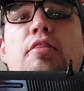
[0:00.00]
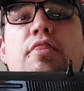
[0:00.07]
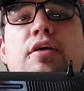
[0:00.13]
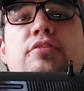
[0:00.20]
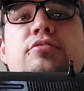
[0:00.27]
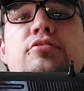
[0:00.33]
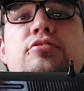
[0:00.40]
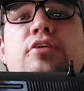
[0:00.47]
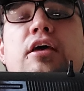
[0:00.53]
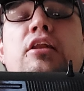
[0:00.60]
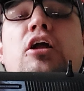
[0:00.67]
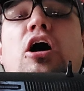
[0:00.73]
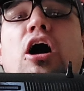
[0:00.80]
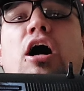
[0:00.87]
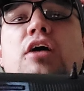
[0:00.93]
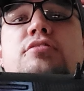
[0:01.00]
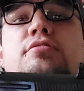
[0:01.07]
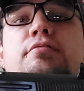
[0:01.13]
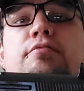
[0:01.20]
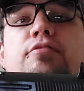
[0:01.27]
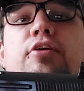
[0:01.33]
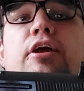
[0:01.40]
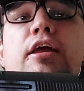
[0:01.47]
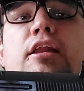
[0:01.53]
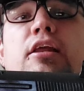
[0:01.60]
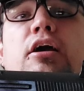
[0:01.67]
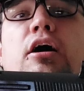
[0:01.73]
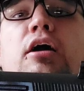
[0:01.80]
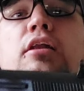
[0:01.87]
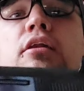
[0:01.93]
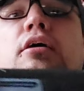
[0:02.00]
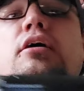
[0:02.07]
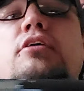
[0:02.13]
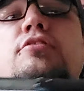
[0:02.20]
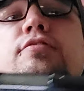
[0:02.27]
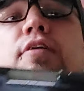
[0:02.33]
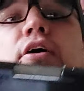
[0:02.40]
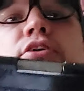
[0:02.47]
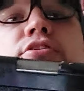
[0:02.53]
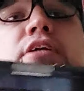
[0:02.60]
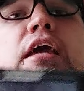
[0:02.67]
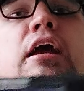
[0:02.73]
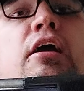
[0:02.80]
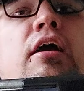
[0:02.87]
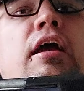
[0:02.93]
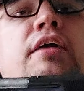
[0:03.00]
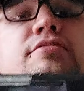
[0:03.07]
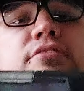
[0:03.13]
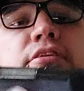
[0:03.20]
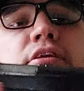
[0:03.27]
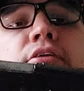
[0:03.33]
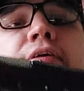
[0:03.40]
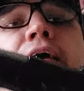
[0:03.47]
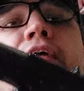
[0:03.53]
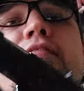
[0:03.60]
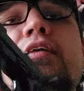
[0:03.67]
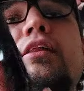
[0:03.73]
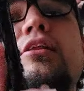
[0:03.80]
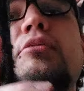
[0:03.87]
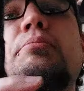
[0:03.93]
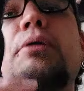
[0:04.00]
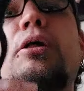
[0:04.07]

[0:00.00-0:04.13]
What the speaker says: This is an awesome freaking gun. As far as carry, it's a little heavy, a little